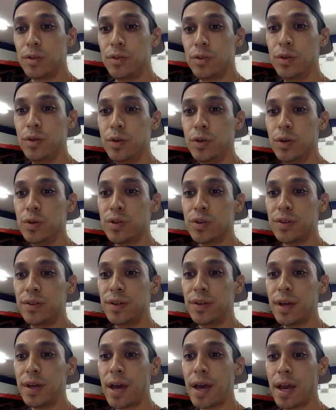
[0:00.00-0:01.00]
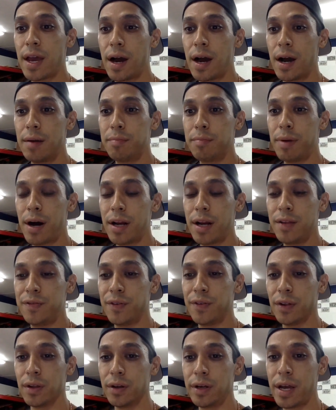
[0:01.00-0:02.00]
Do you use a DA on body
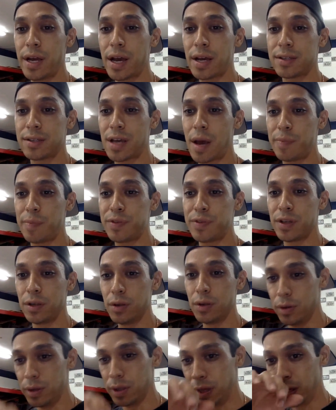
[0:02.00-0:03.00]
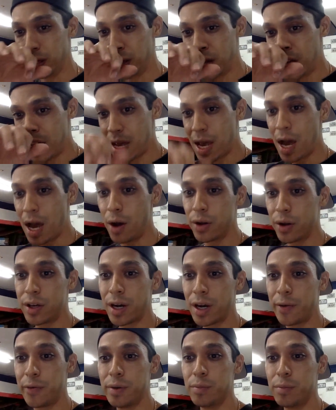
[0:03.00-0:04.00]
filler? Yes, absolutely. How can I
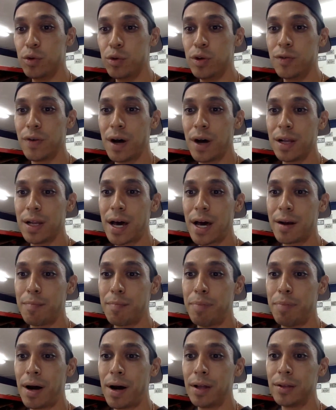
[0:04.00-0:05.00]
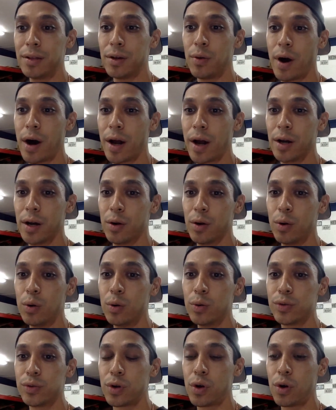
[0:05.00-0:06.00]
remove a lot of Bondo on an old
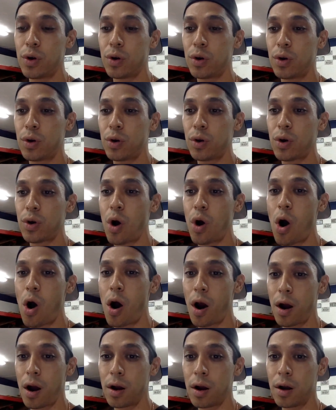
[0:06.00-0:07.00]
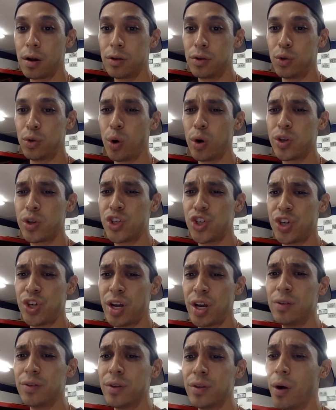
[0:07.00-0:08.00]
car?
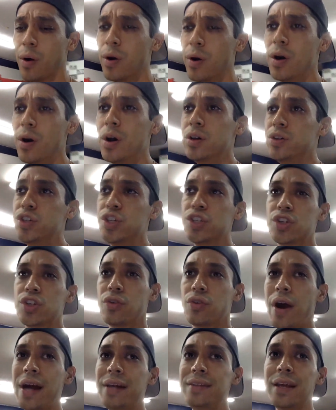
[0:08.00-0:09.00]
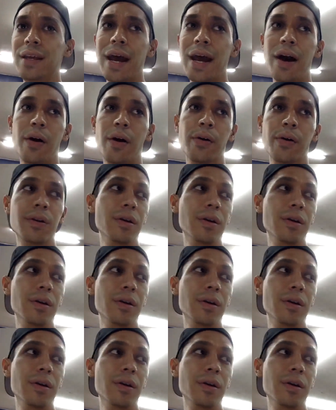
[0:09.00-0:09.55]
Torch? Hell no. Just grind it out.